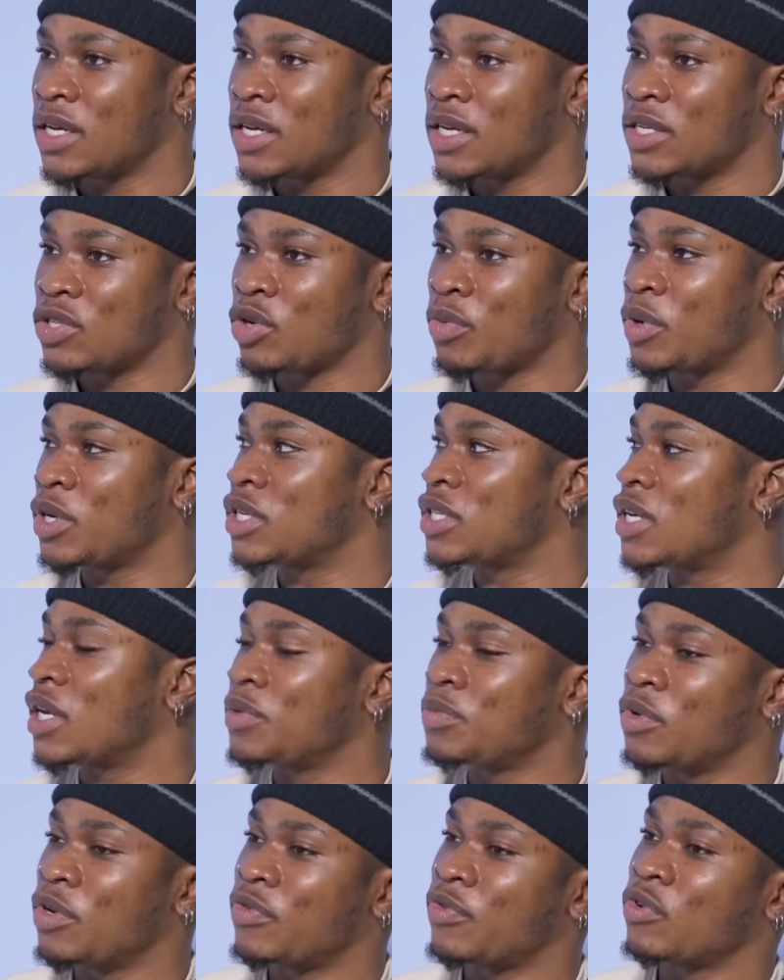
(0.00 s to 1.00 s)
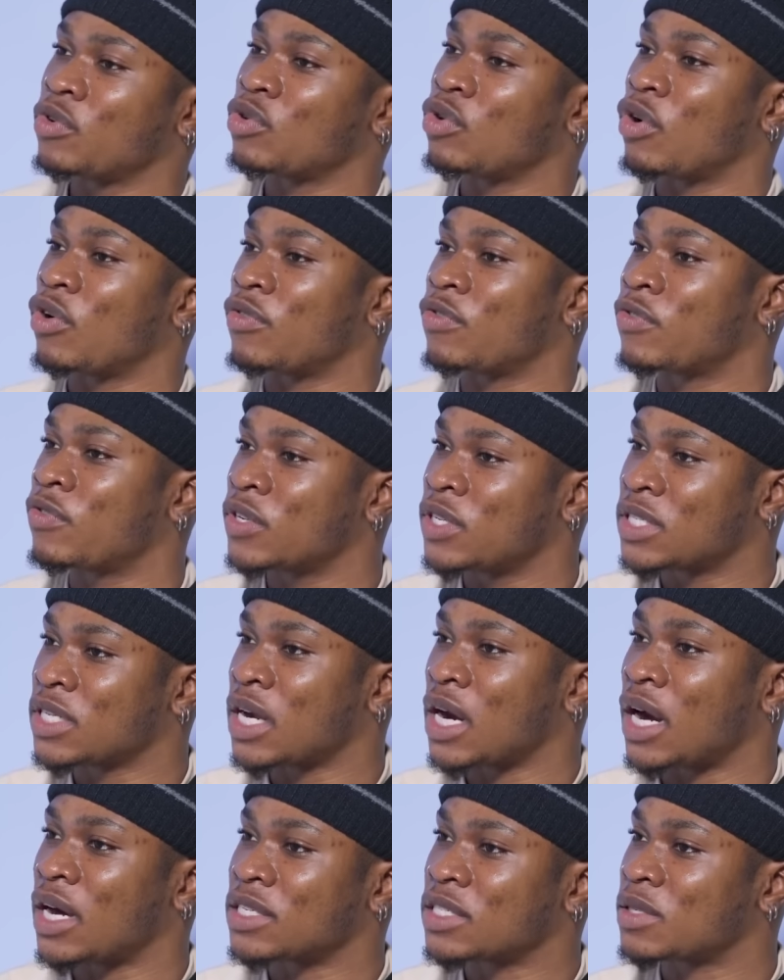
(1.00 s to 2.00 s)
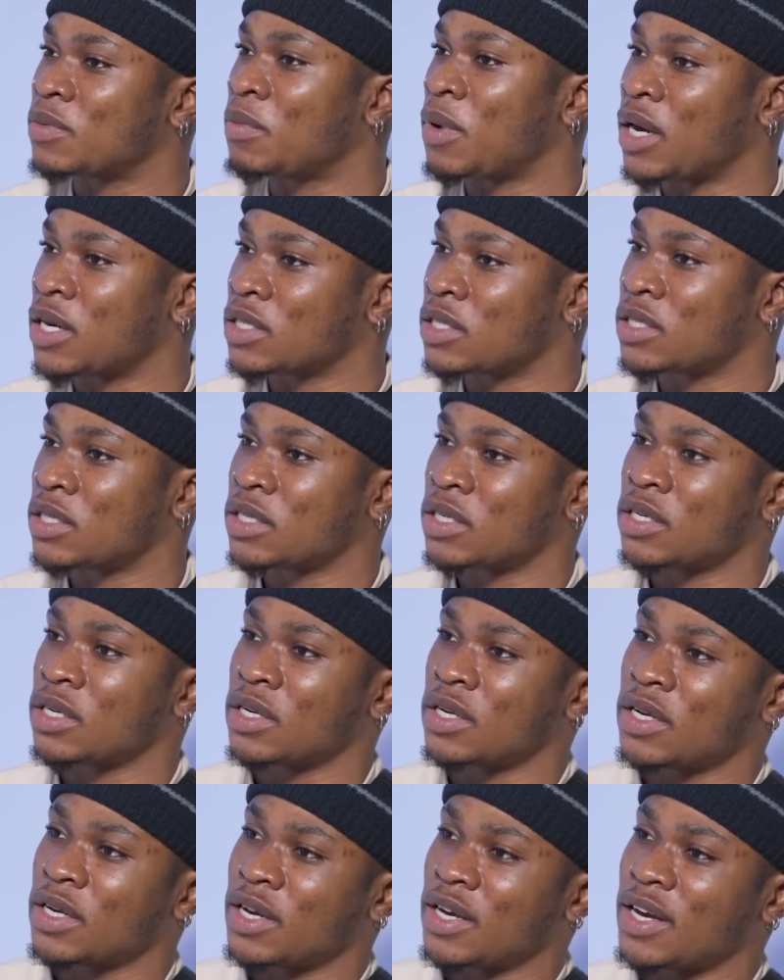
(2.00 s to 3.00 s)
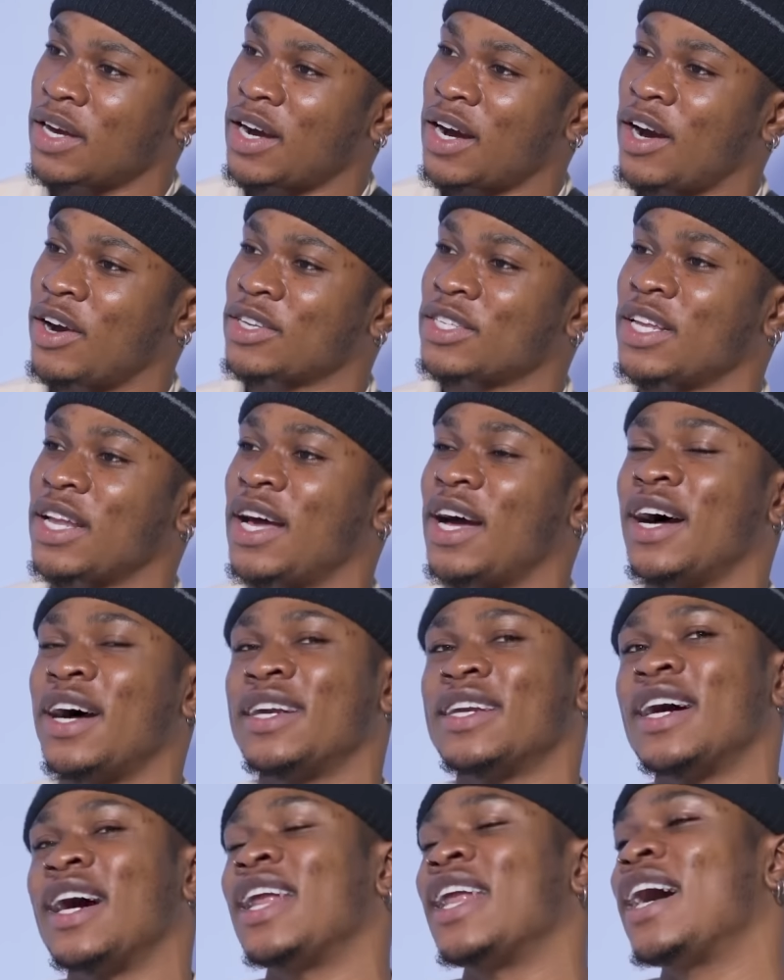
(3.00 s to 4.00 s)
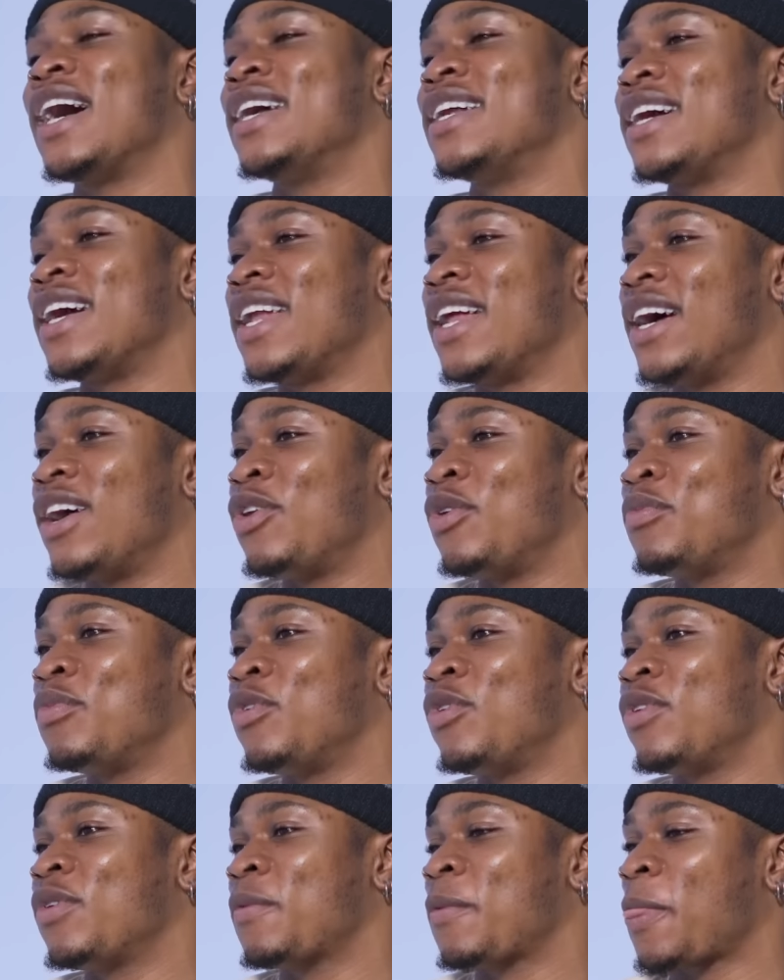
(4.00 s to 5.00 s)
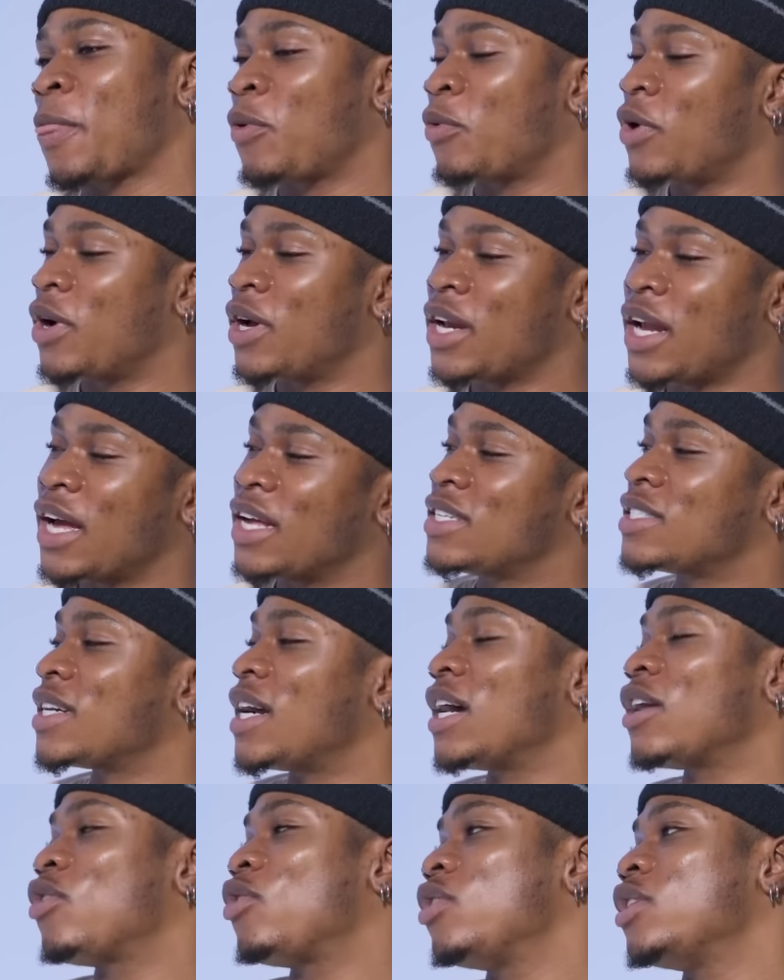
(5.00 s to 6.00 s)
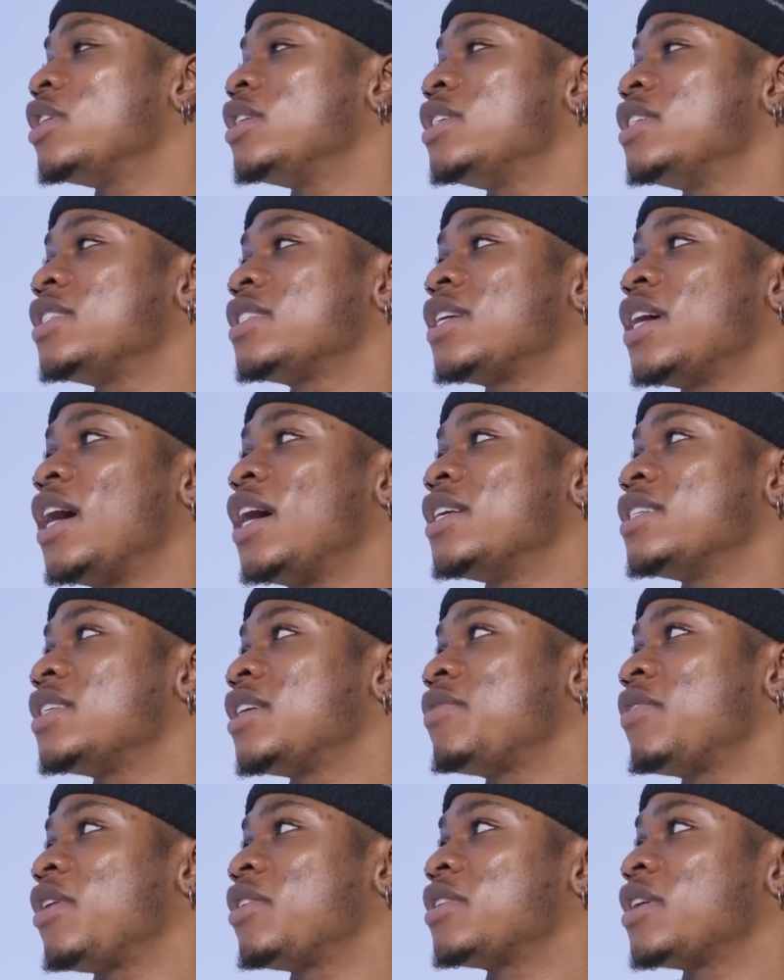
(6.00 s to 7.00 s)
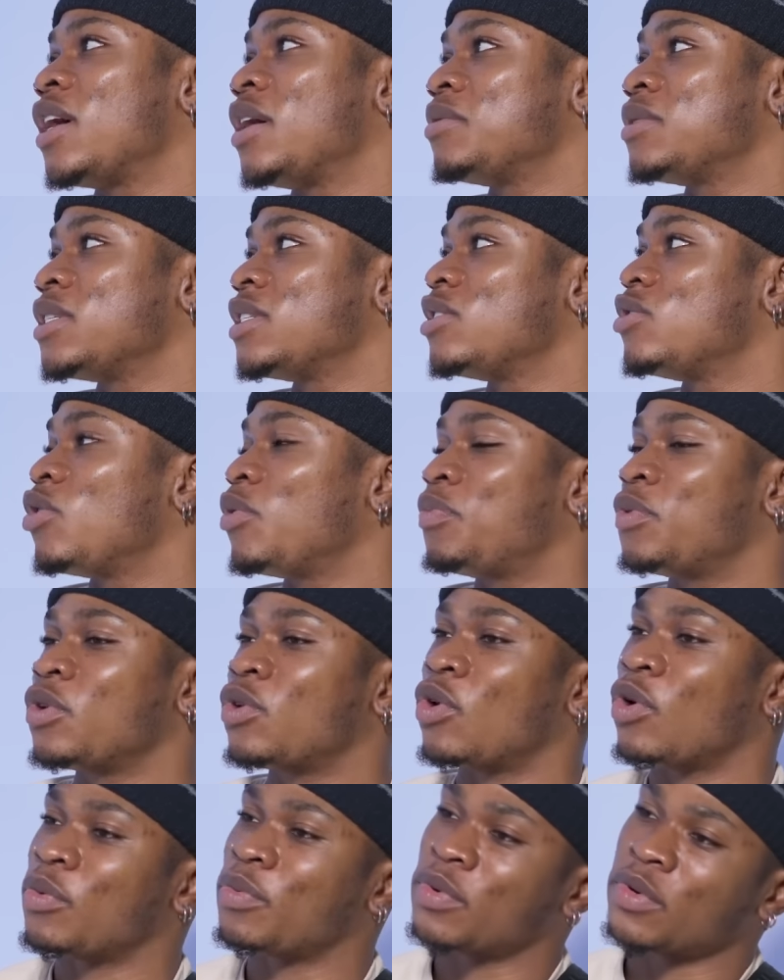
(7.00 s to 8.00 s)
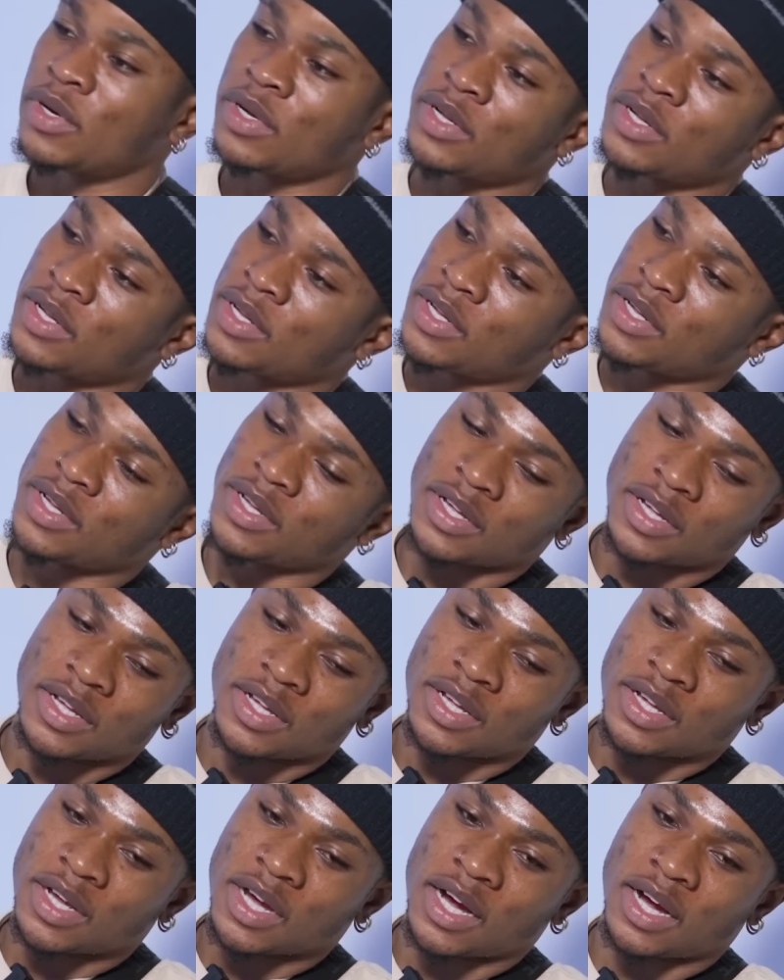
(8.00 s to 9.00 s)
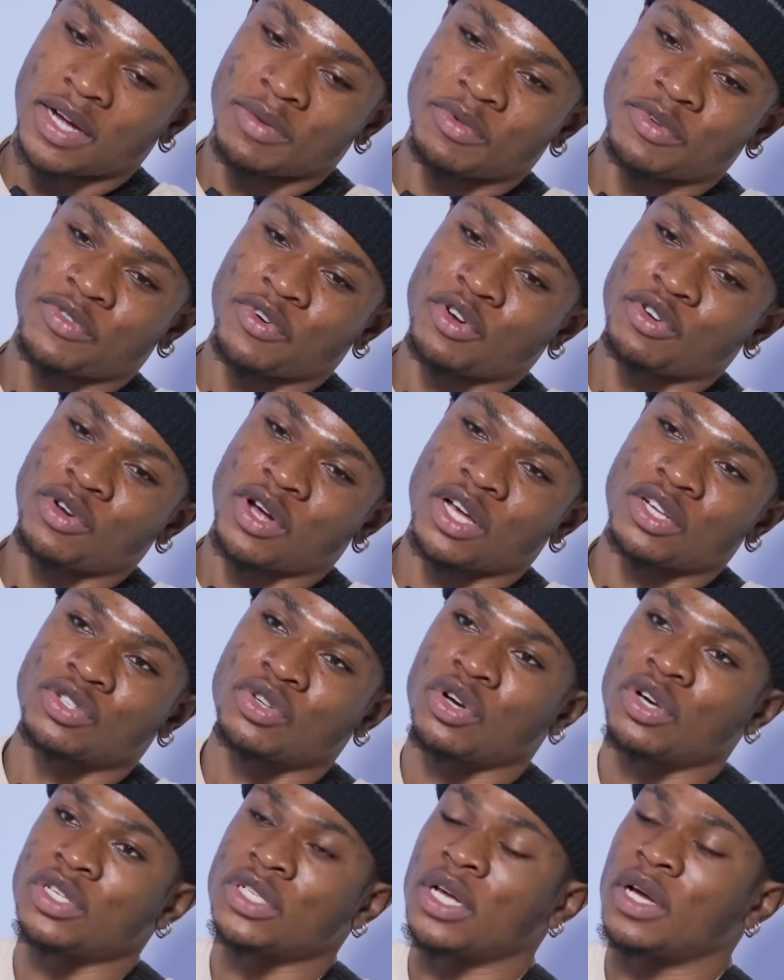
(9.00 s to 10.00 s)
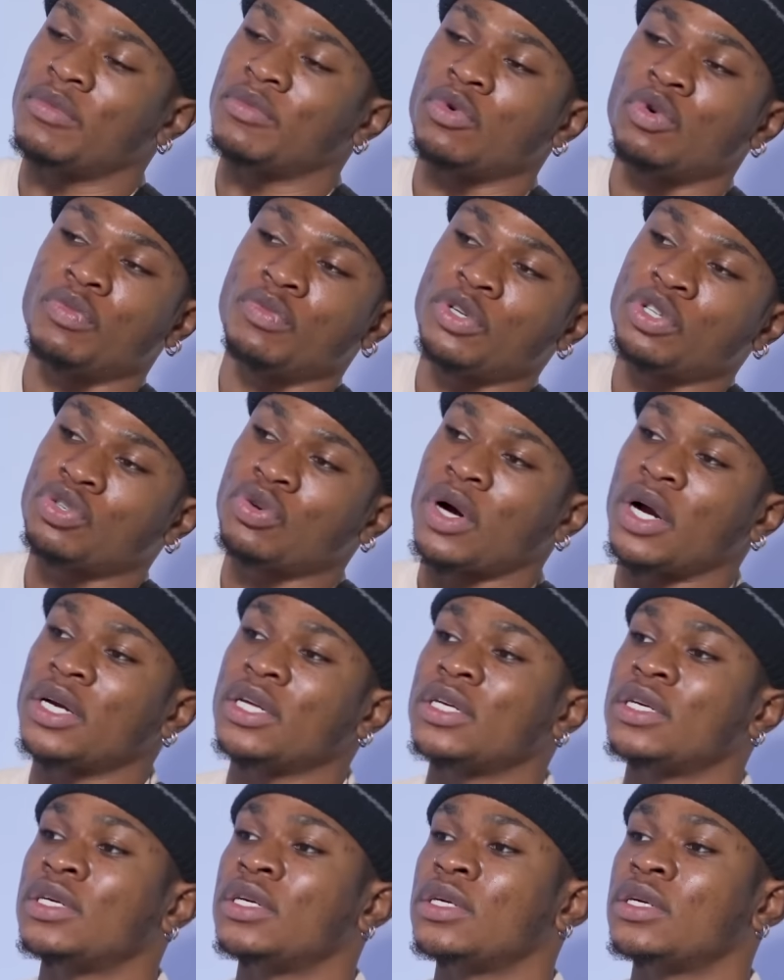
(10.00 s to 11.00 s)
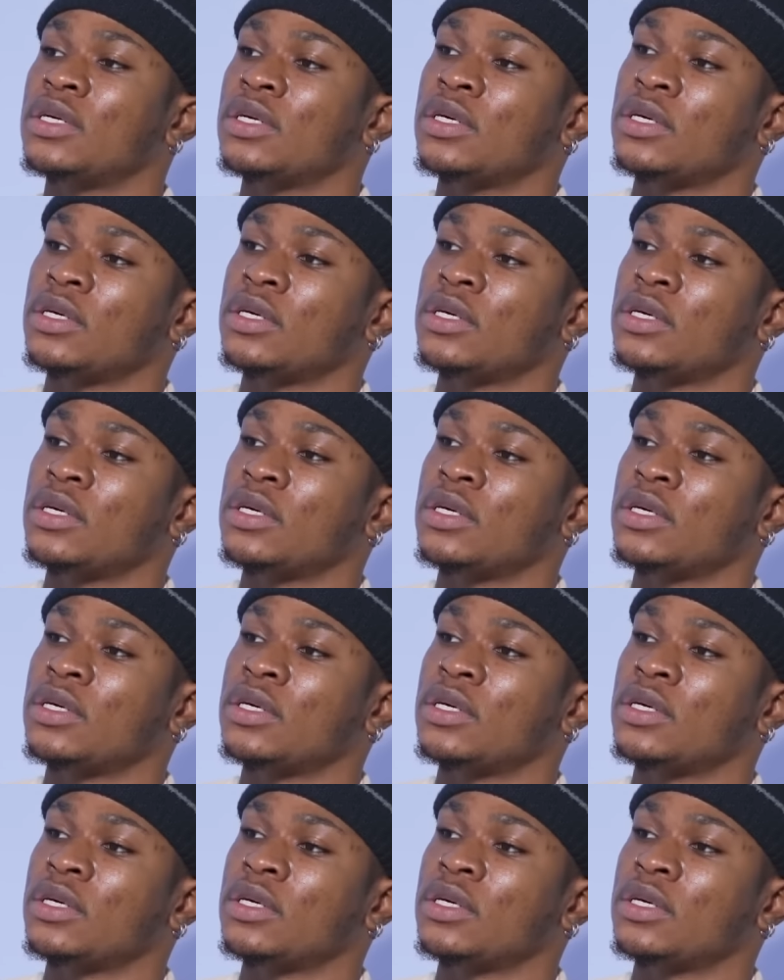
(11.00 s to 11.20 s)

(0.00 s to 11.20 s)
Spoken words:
somebody sent me a photo of his car smashed. I was like, ah, nah lie, Omo. When I tried calling this guy several times, he did not pick up. And before you know, I saw his obituary